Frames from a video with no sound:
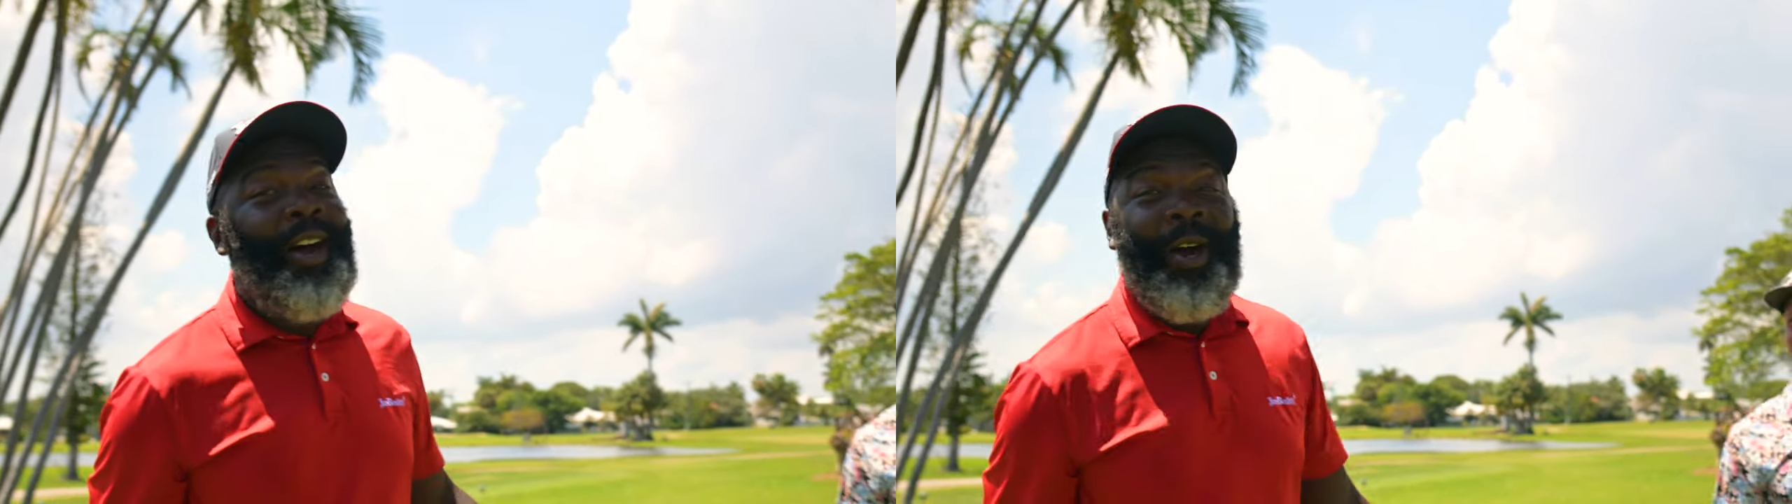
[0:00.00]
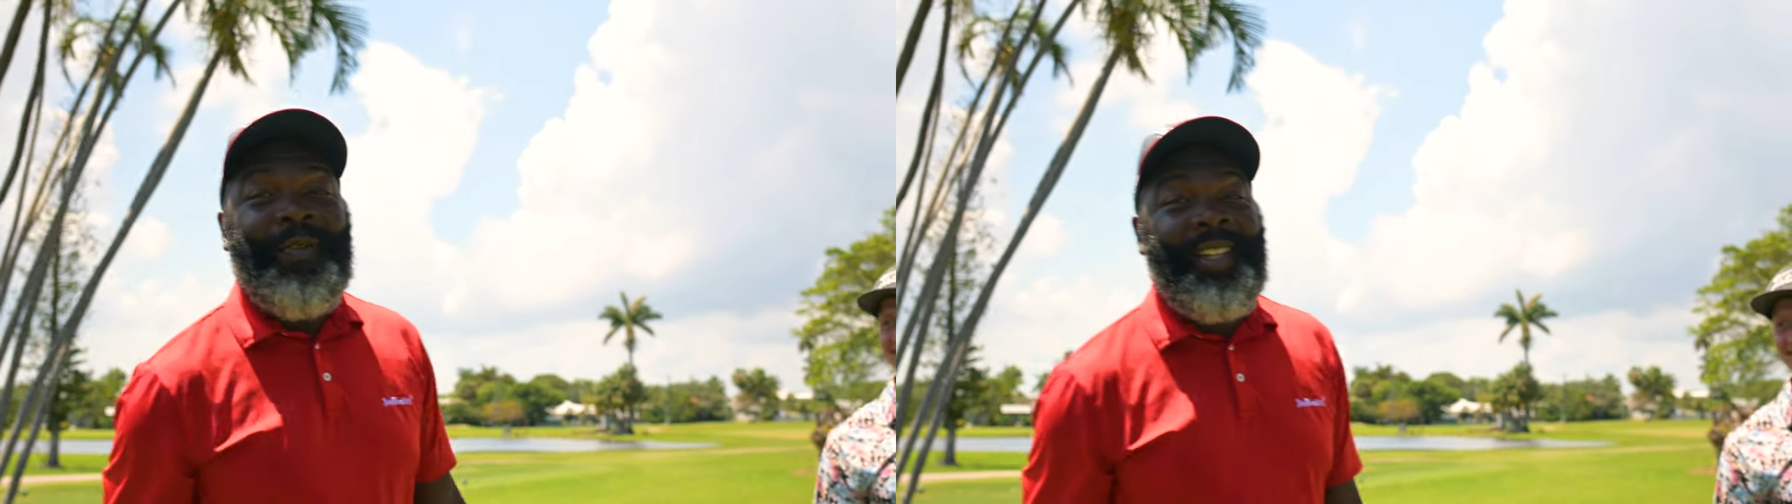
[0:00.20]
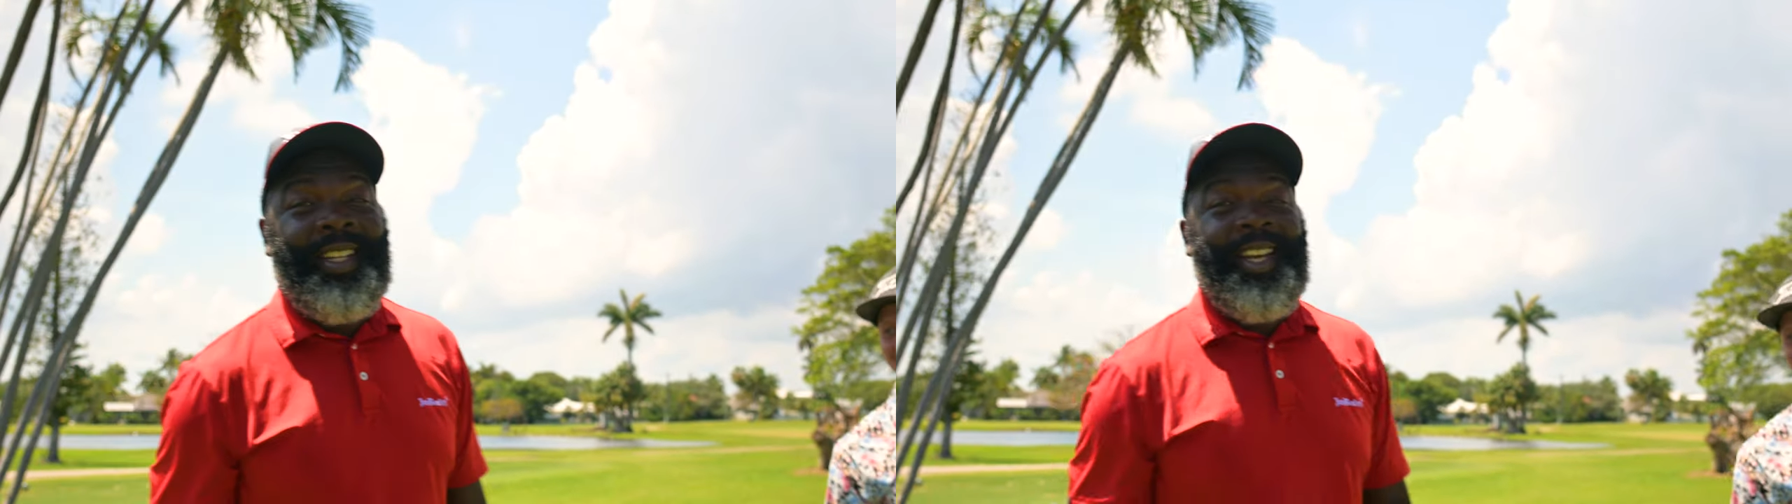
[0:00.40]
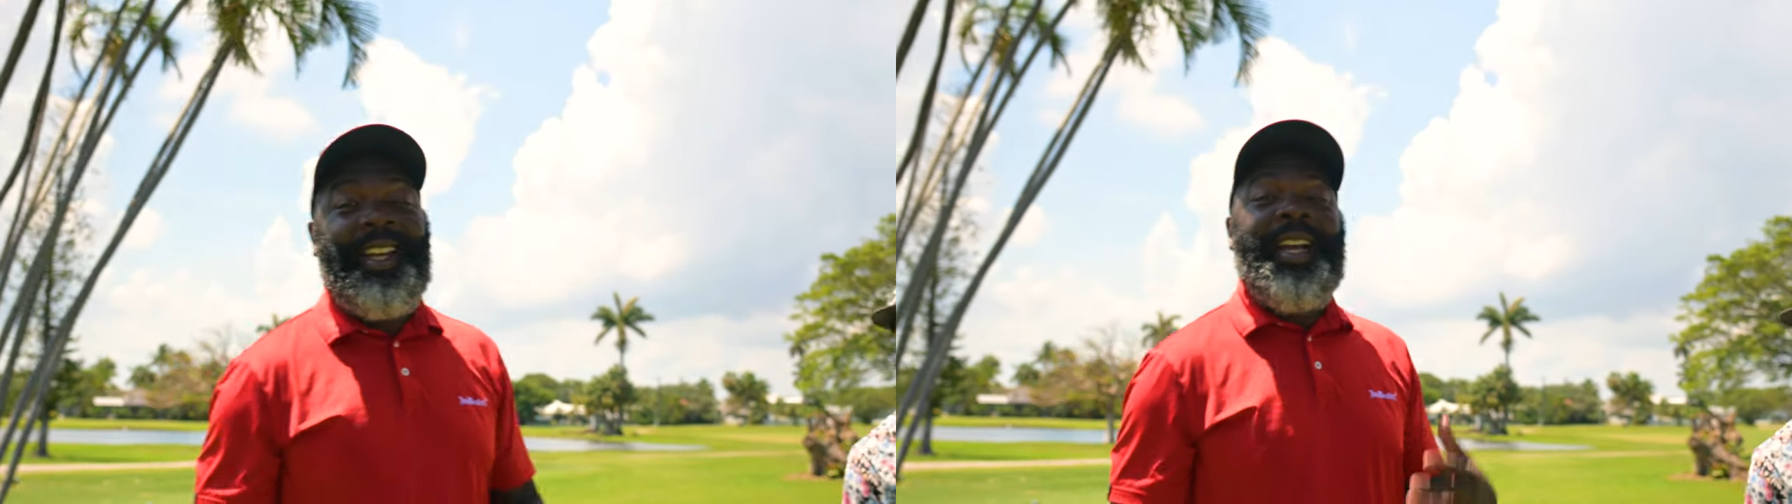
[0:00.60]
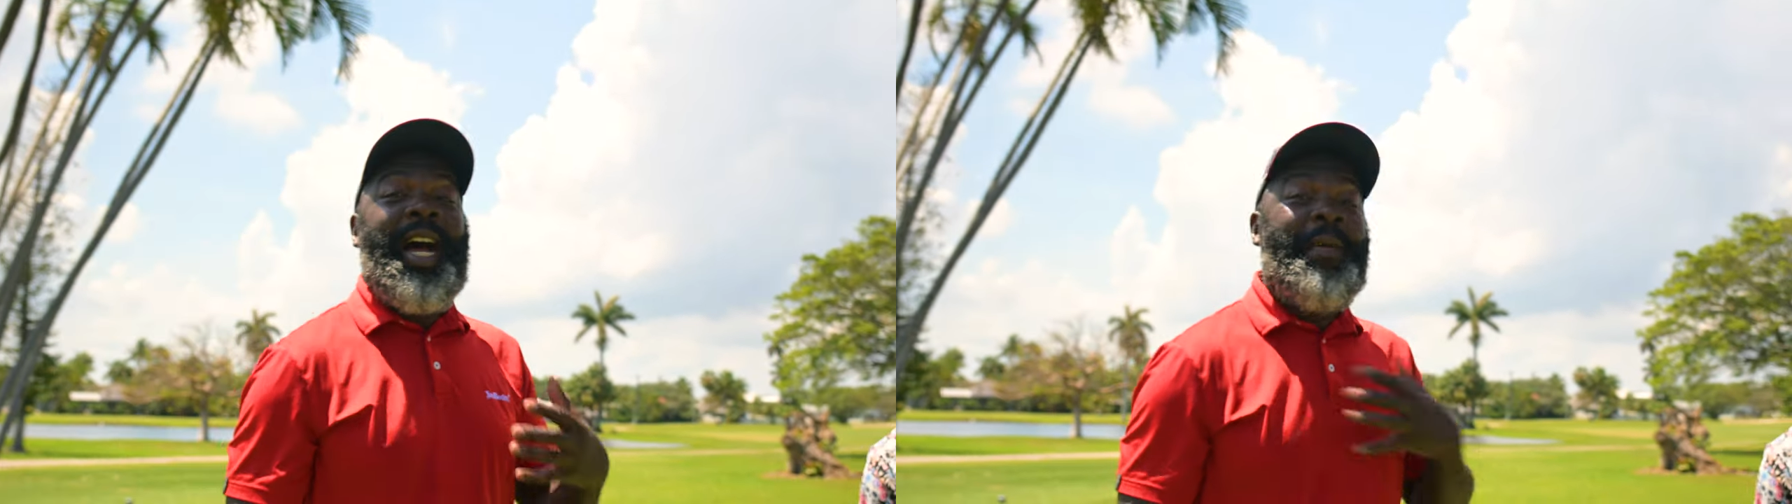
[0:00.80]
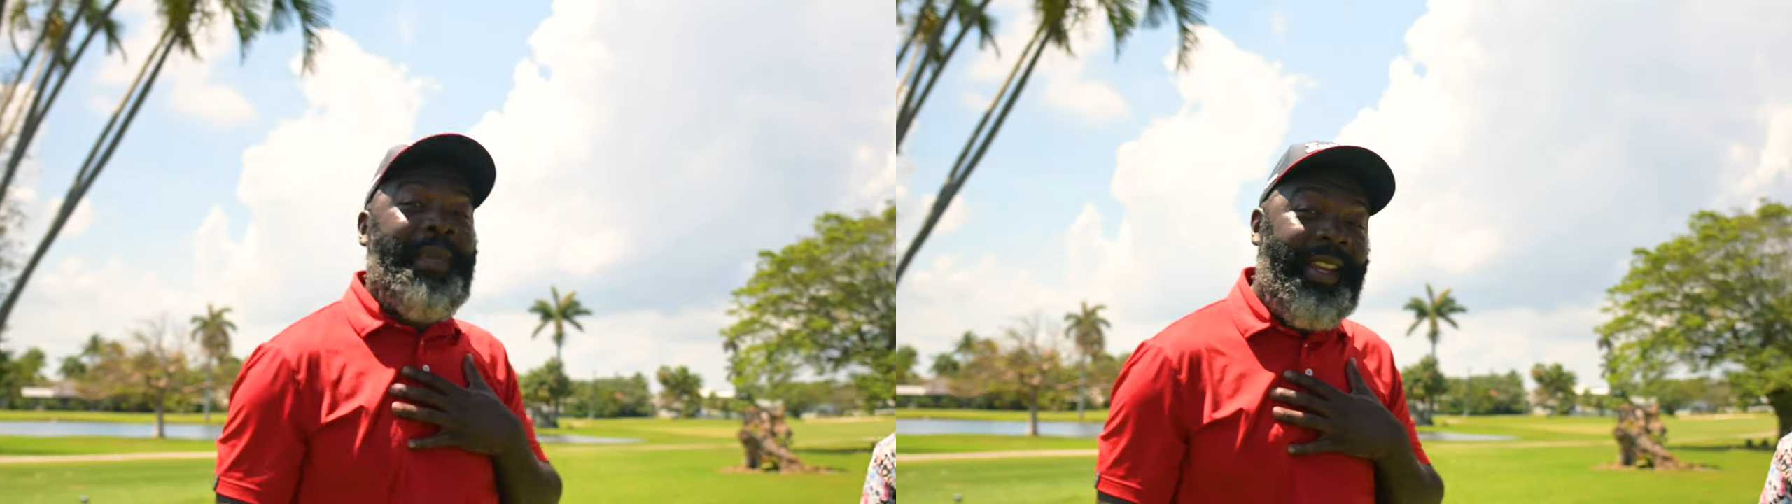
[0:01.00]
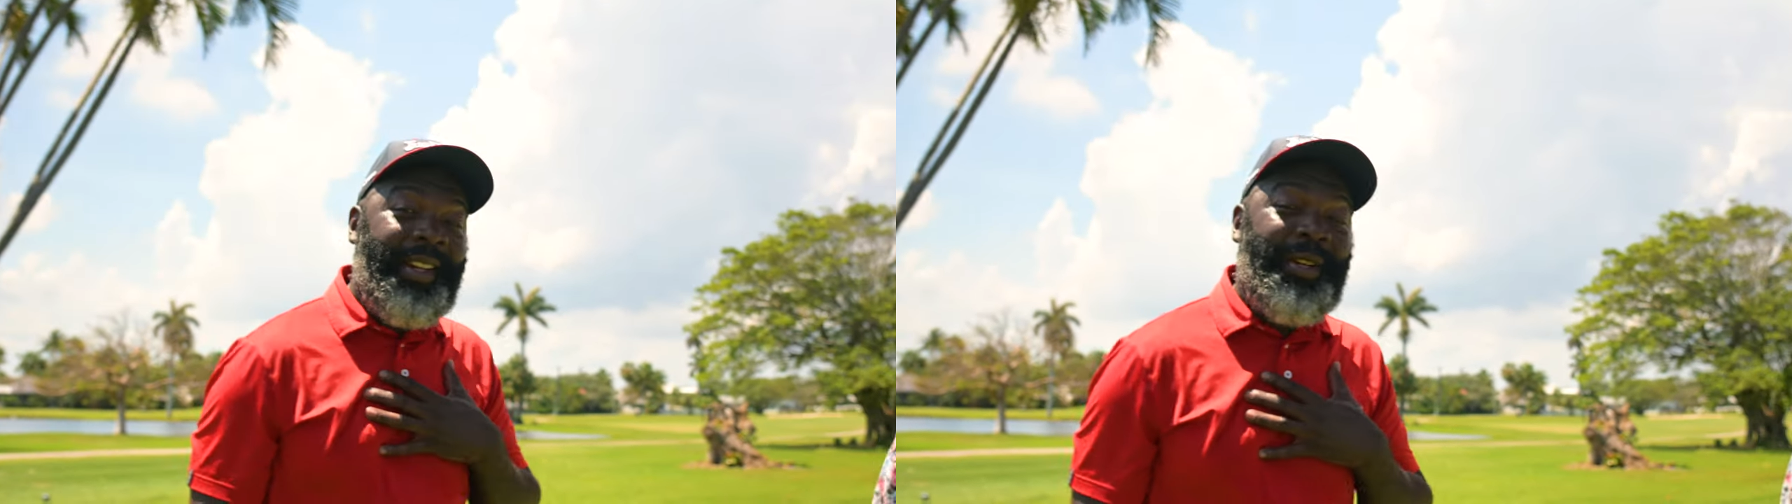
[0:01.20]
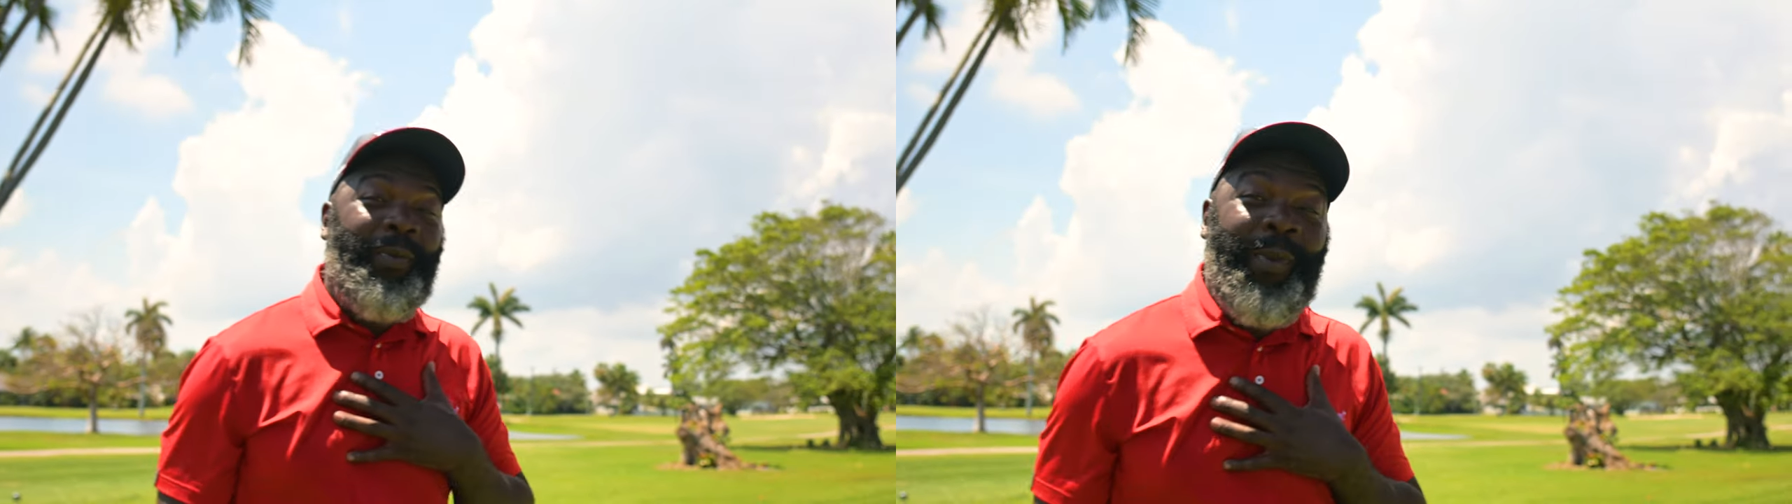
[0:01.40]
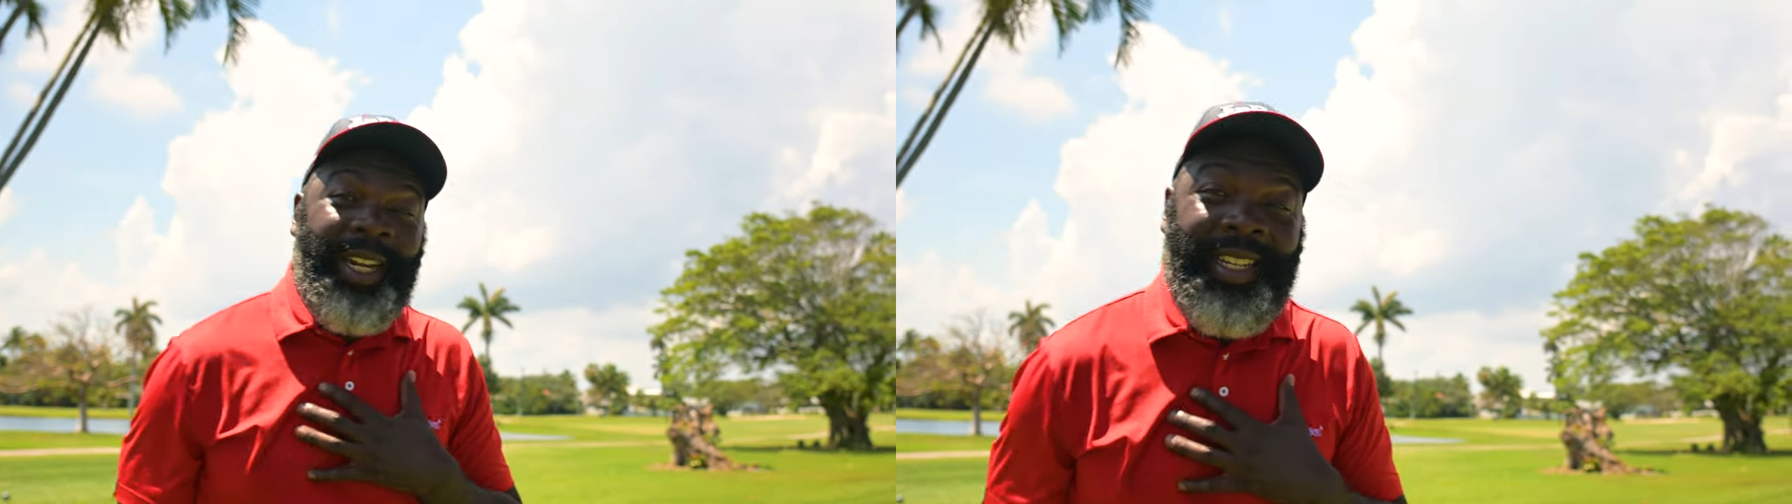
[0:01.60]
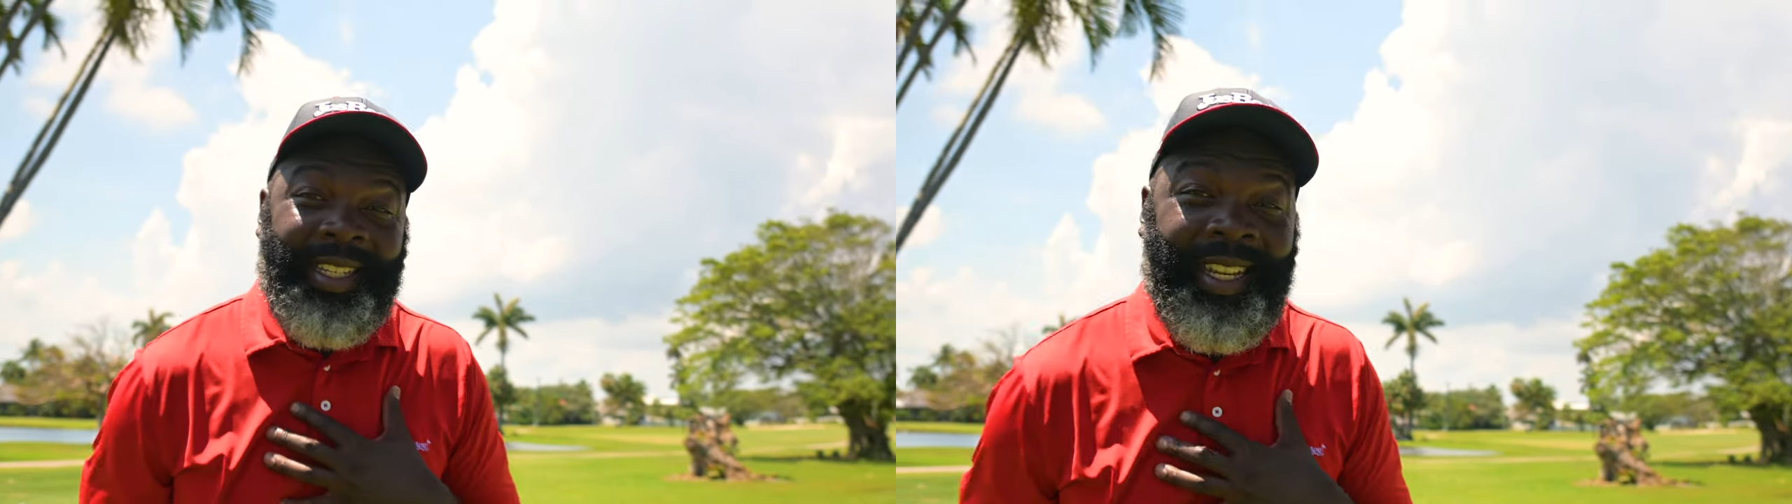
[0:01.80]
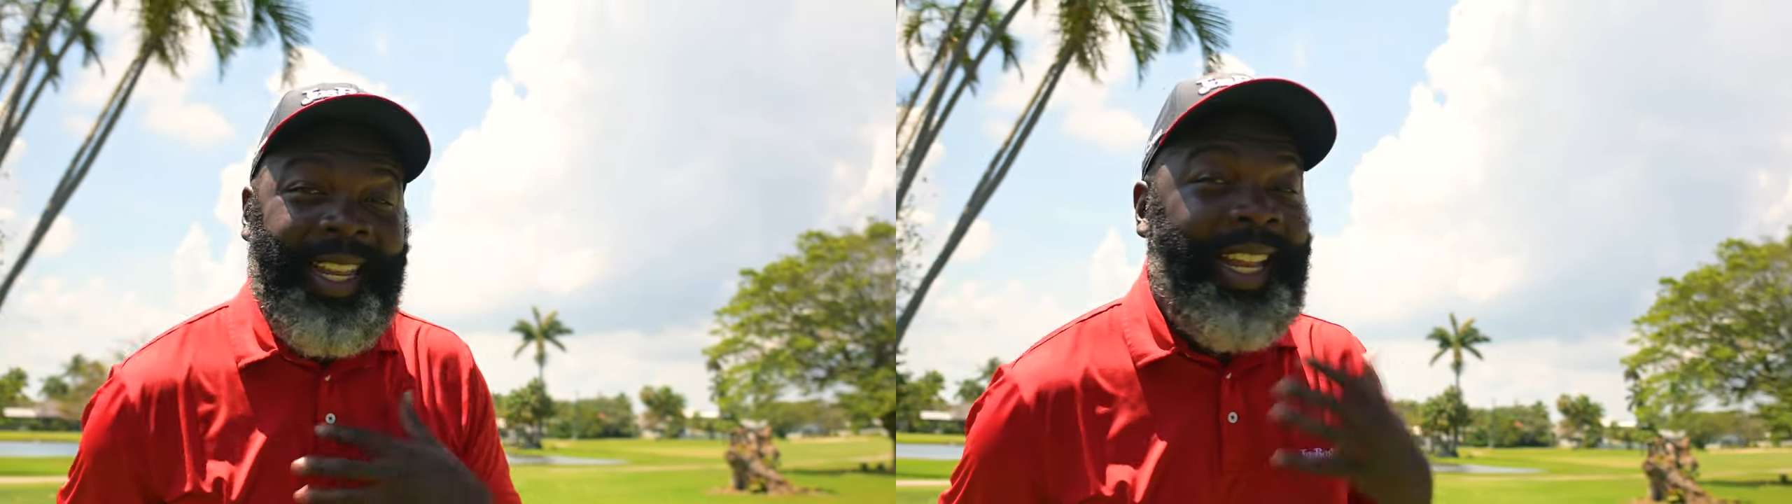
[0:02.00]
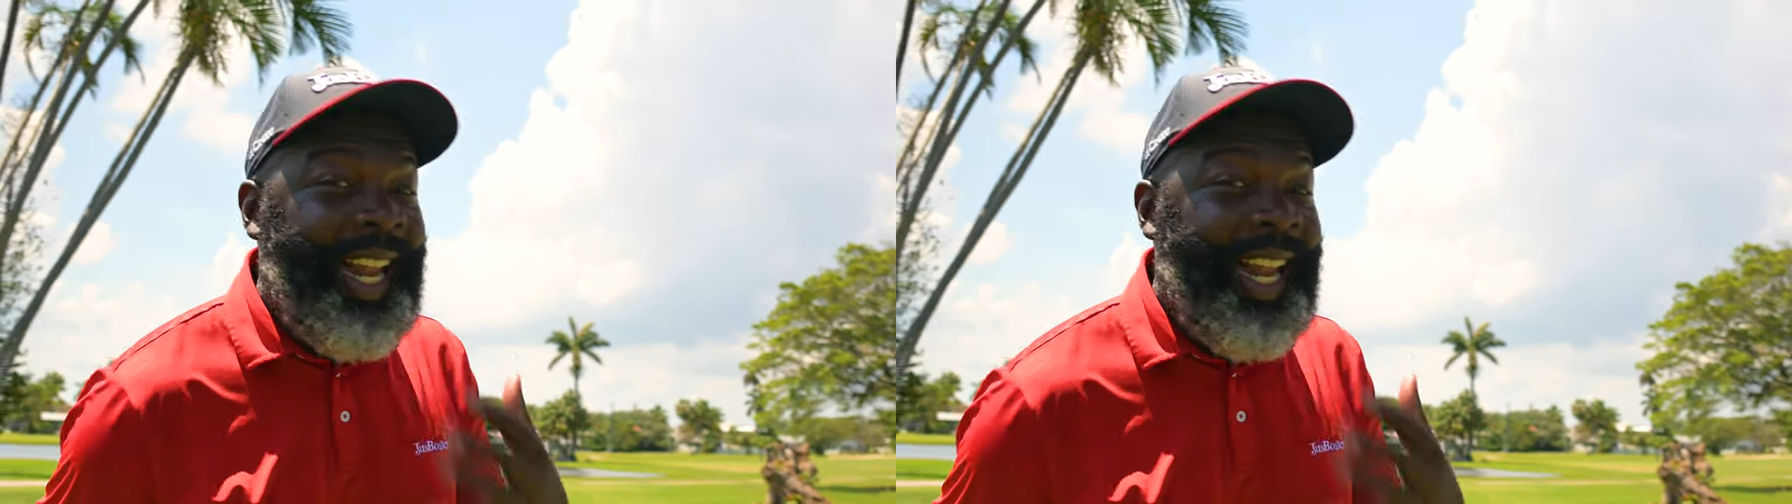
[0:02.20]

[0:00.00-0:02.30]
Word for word: off the deck. I'm here to witness it